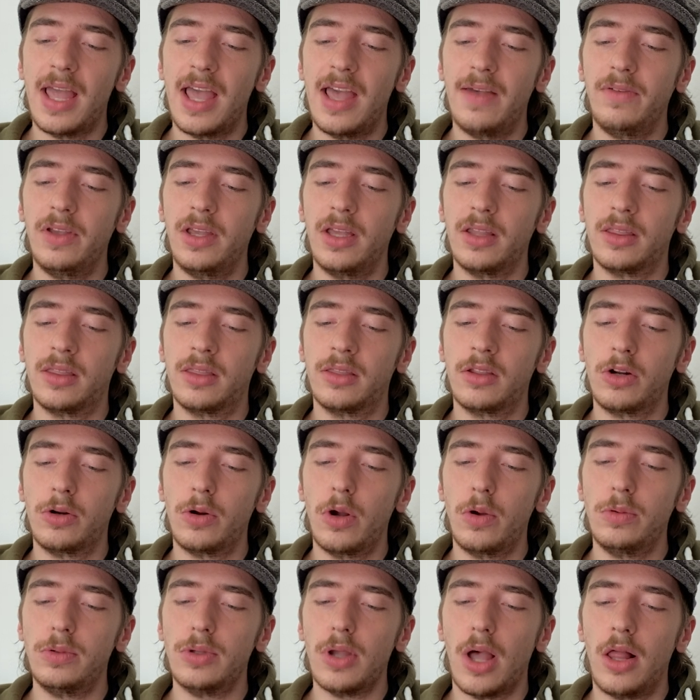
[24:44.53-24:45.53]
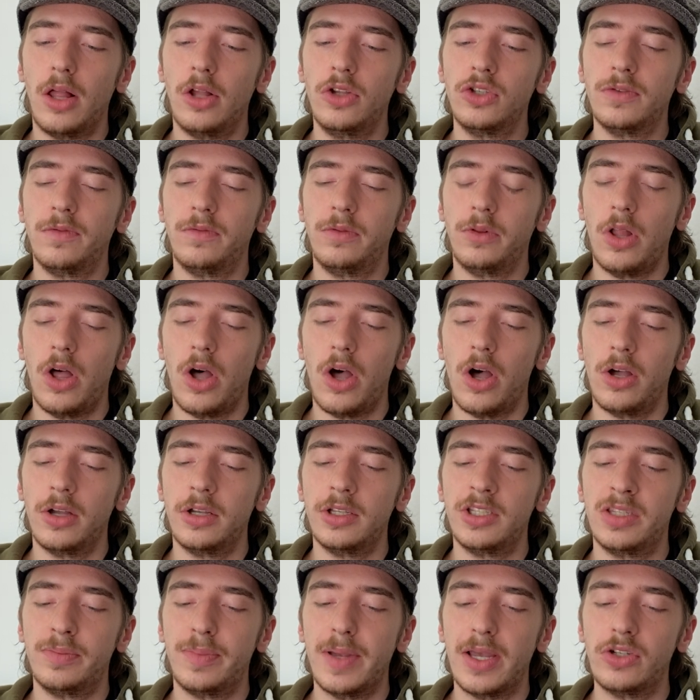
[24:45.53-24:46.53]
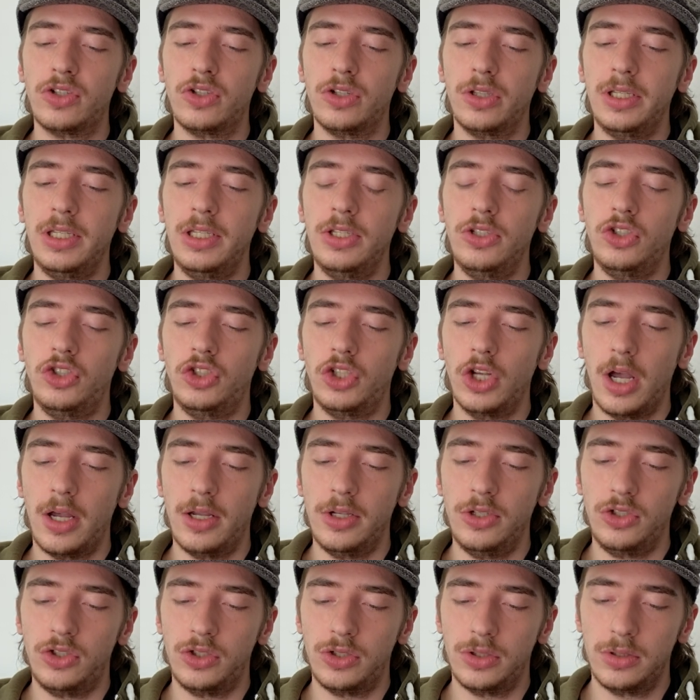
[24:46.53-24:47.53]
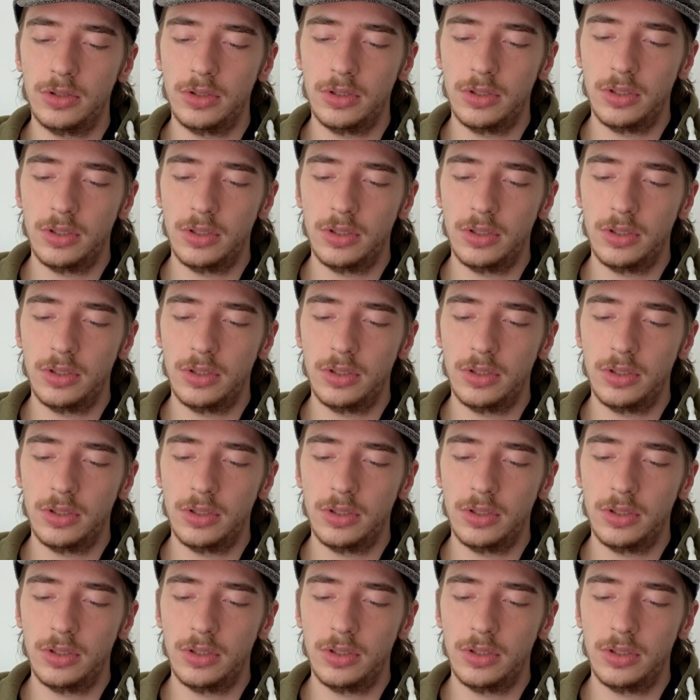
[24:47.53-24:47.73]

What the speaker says: Having a thorough knowledge of law, especially judge.